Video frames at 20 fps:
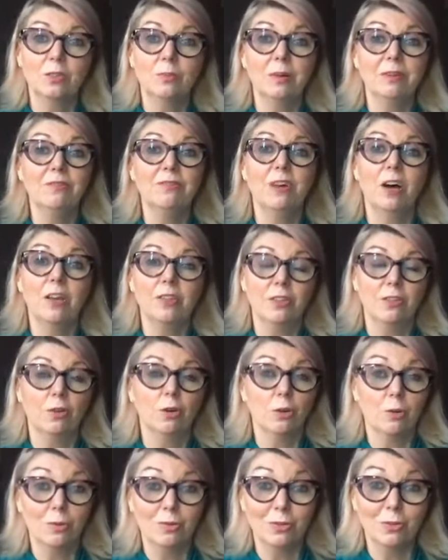My father
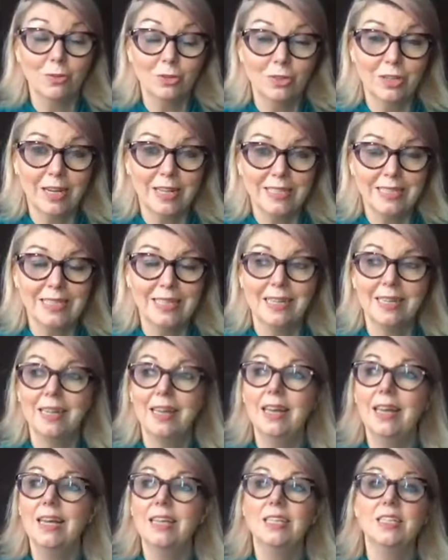thought it was a good idea
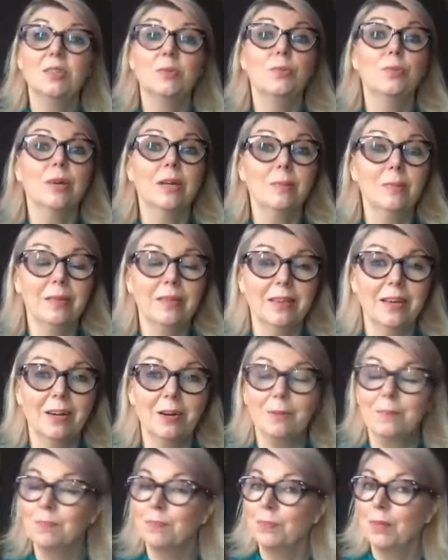to bring me
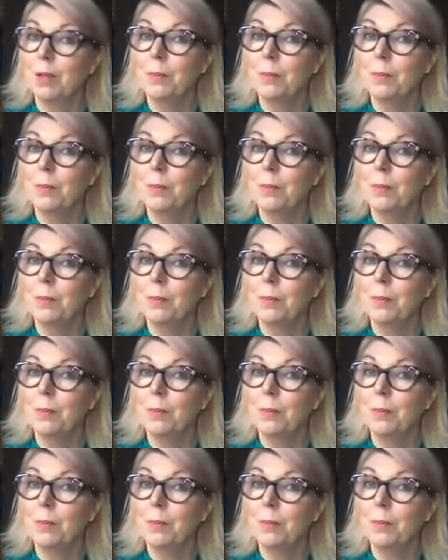there,